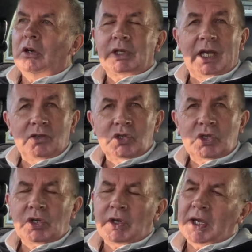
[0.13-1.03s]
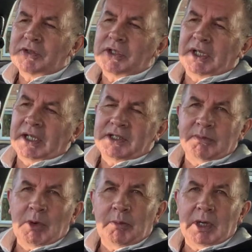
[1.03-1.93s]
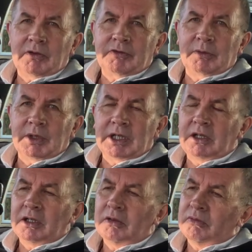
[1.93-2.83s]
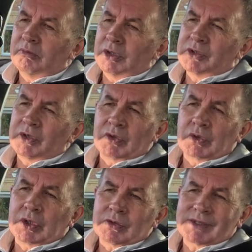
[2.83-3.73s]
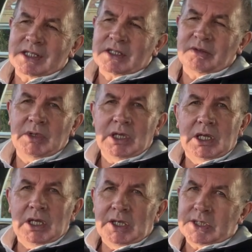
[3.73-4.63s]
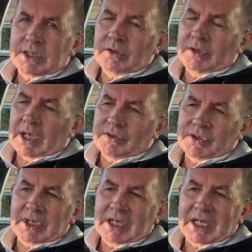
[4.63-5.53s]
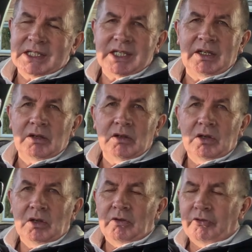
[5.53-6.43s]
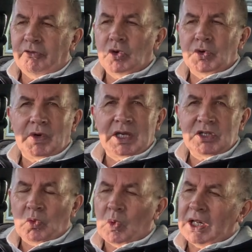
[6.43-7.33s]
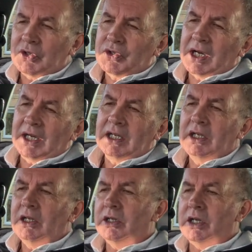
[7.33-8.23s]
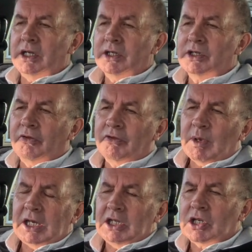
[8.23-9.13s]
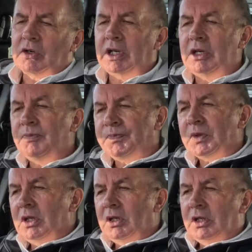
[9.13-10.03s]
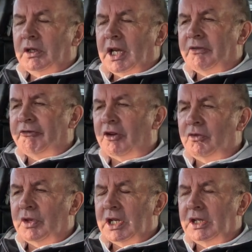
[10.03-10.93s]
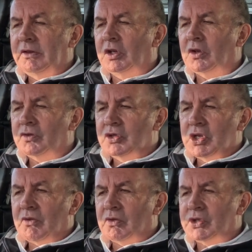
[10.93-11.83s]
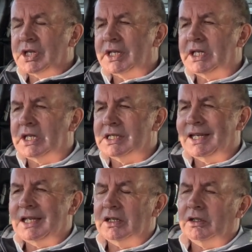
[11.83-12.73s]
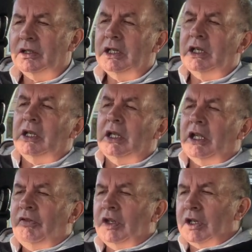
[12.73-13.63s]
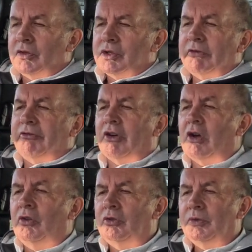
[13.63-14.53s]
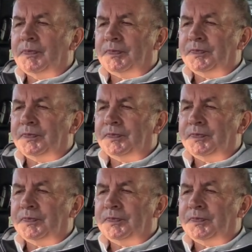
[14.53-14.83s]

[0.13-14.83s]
Okay, I'll just show you how to delete a mobile from the Bluetooth audio system in this 2018 Ford Ranger Wildtrak. So from any screen, you have phone there and you've got general settings here. If you go to phone,